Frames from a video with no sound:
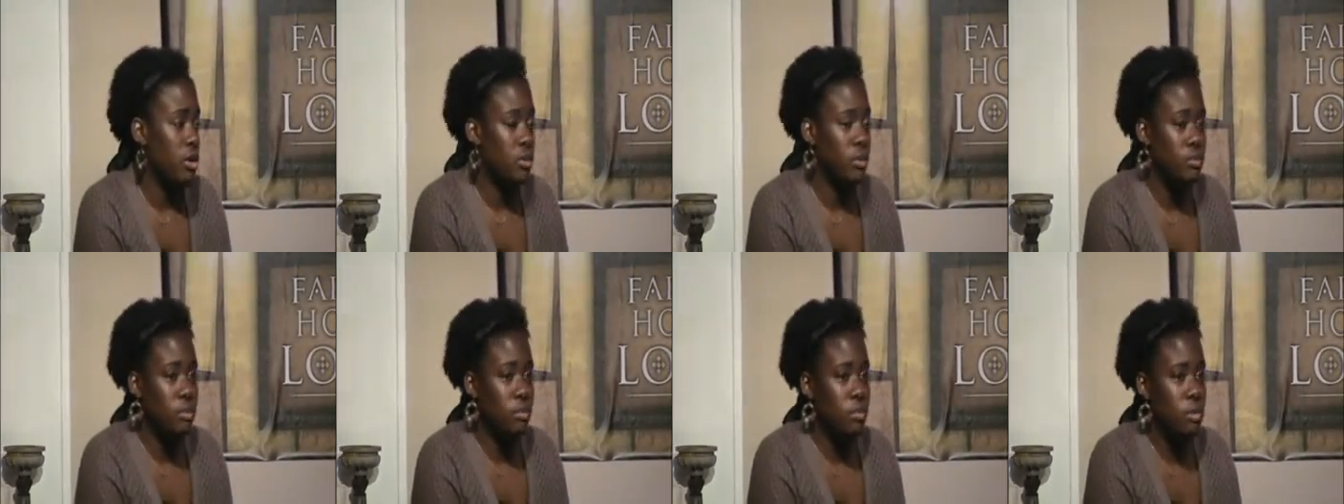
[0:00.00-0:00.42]

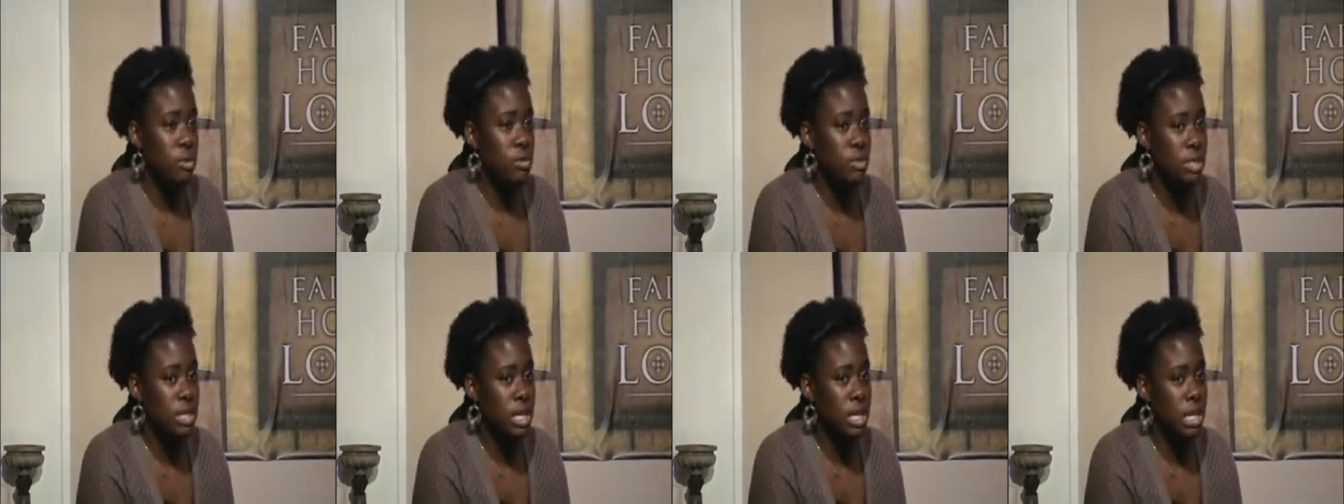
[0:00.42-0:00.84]
So if the
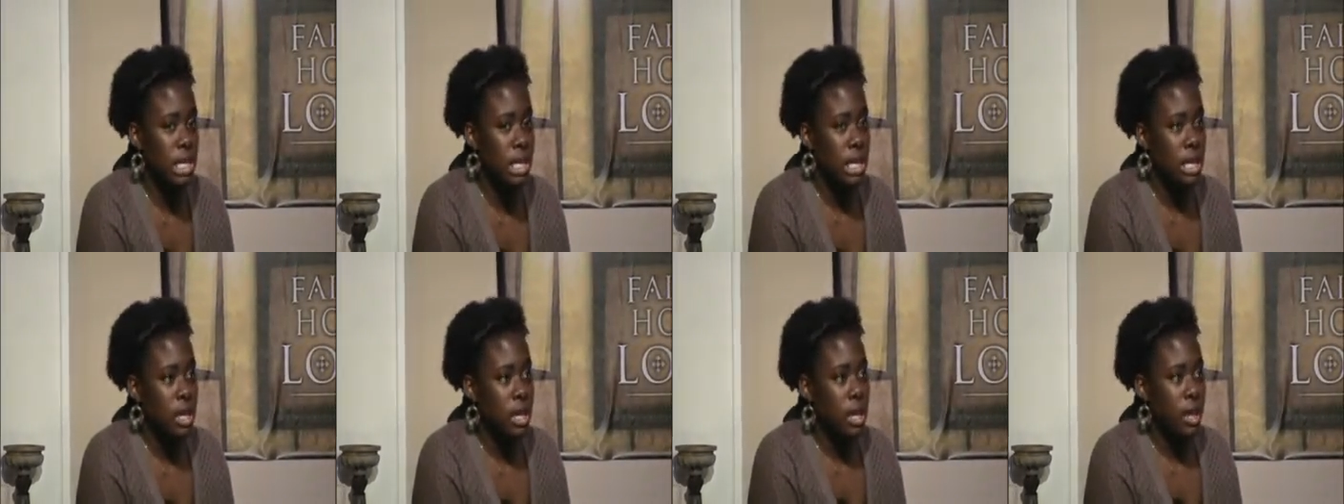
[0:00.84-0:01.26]

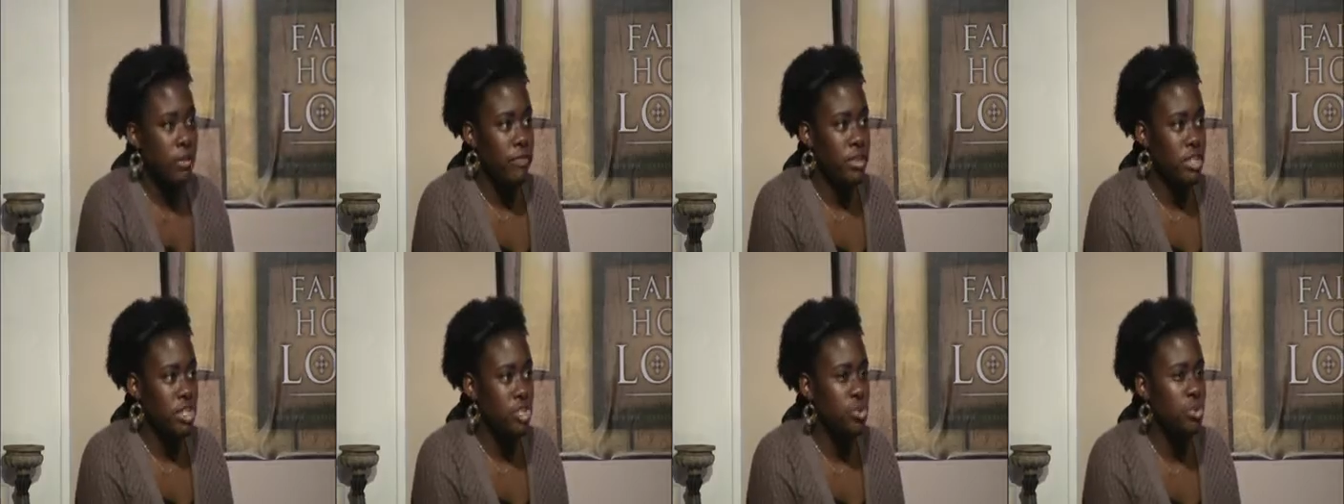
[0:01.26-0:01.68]
music,
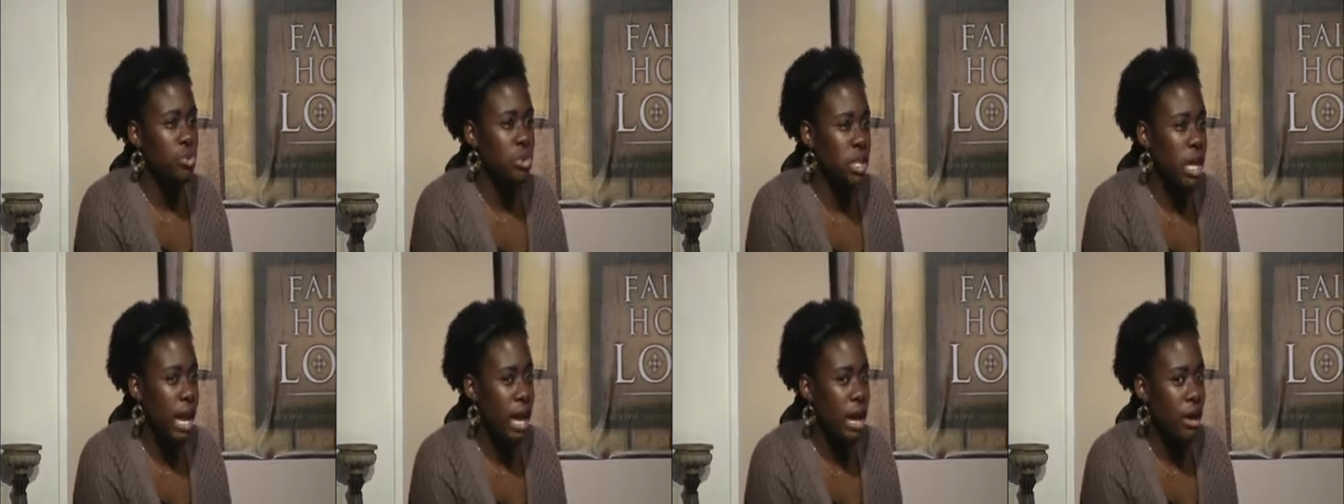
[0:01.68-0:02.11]
if it's too
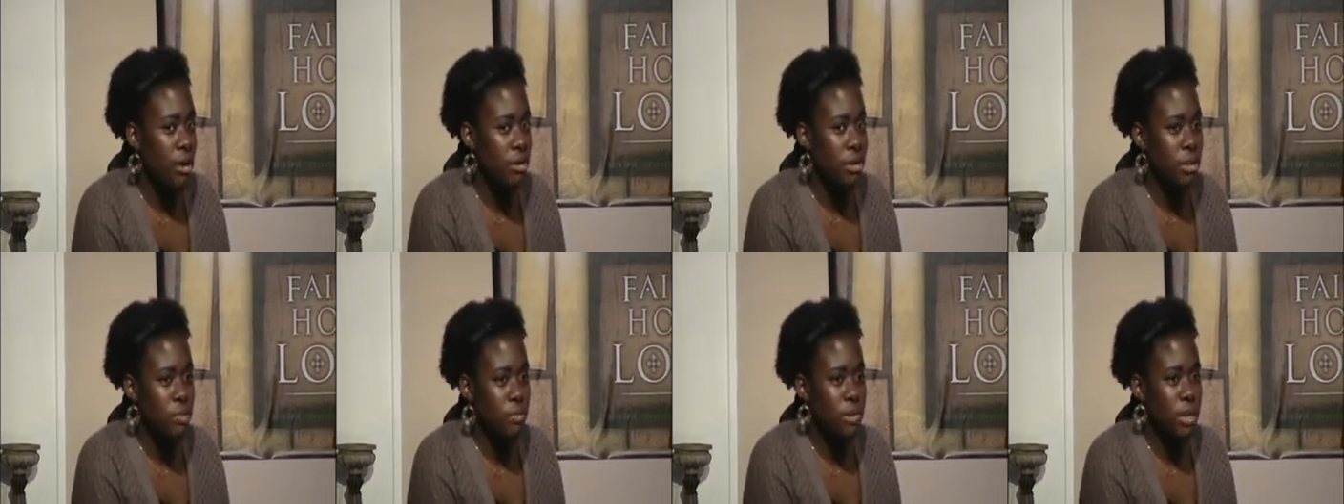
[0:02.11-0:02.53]

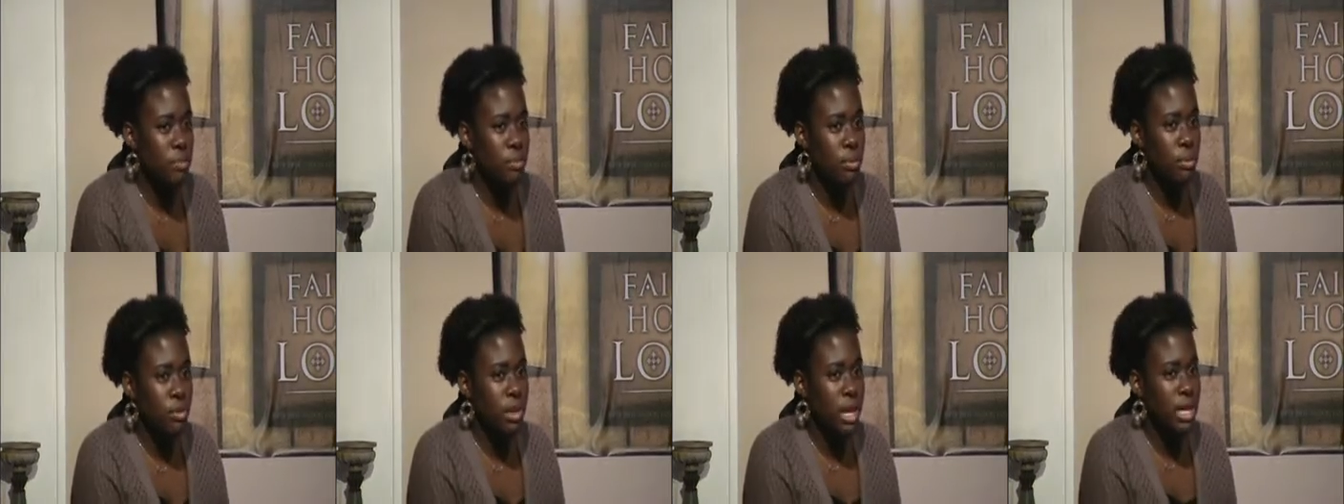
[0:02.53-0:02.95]
loud and the
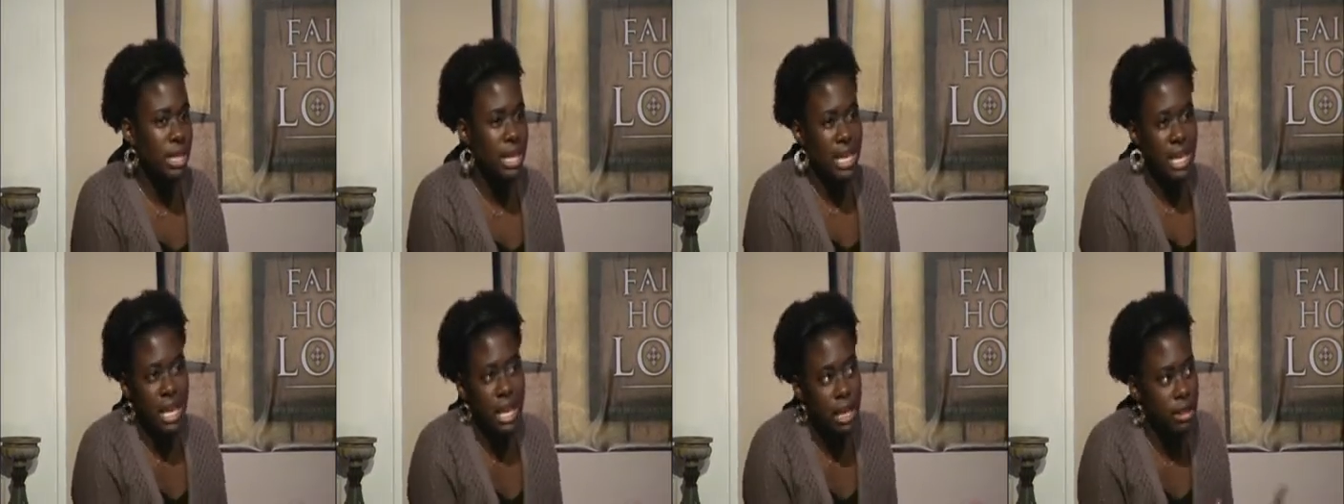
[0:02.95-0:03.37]
people
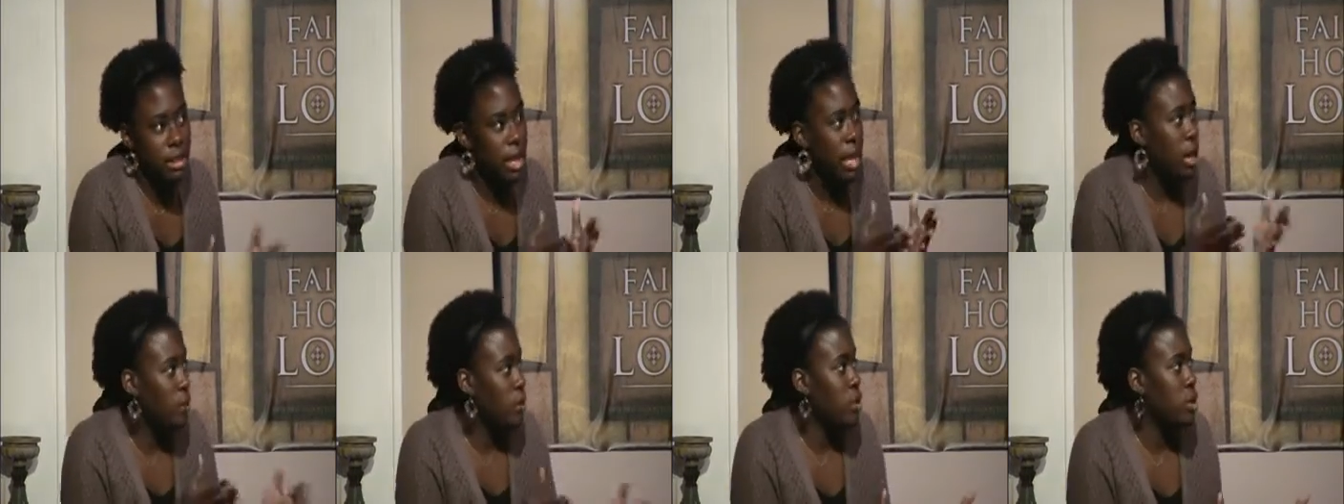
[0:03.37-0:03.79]
they
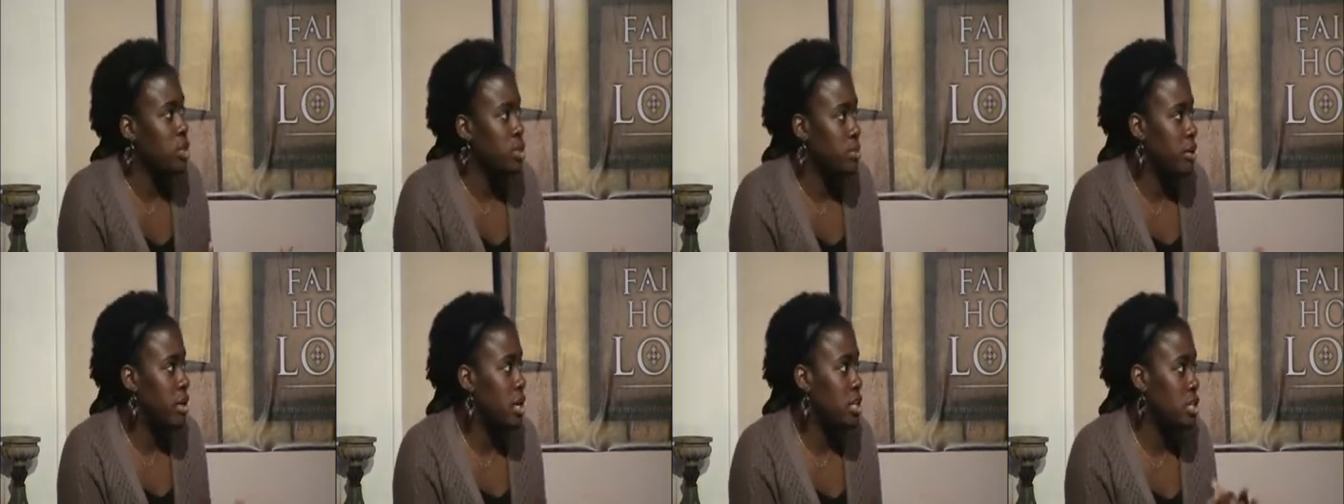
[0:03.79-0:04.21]
can't
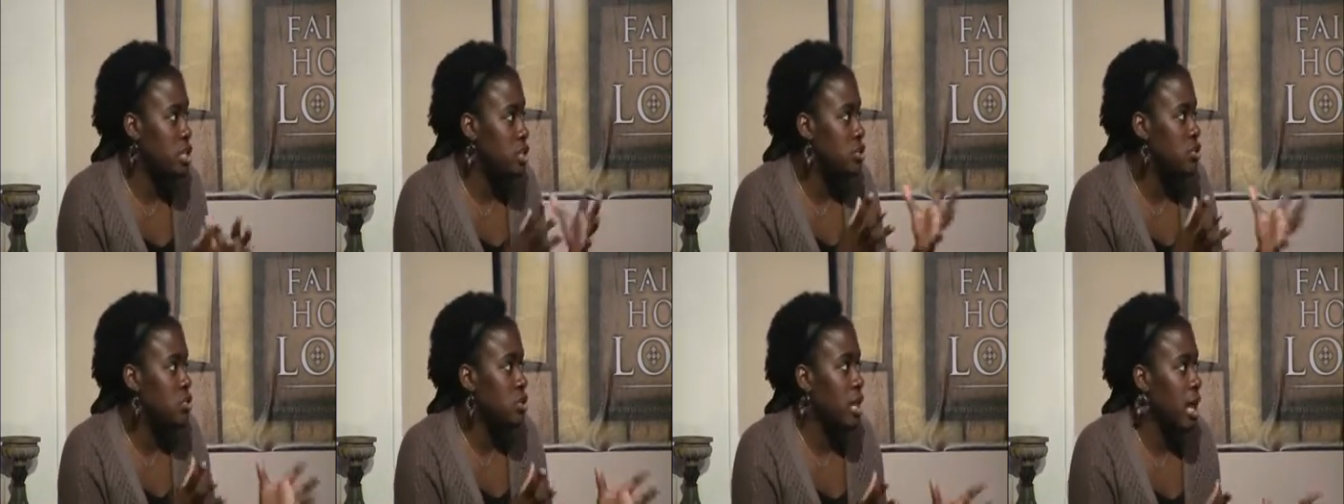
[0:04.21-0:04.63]
worship because
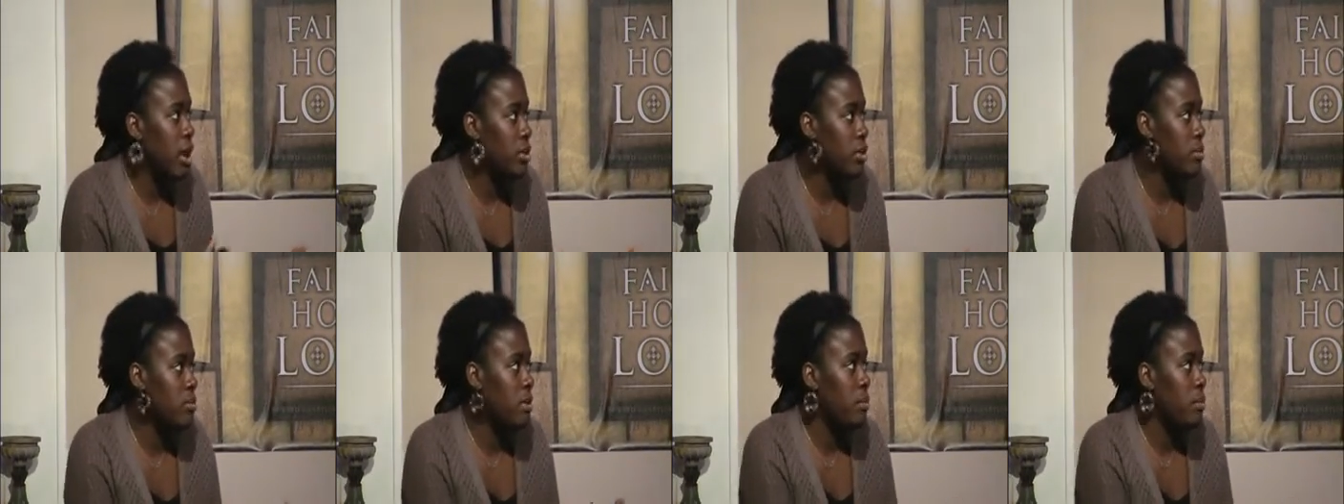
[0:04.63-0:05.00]
it's too loud,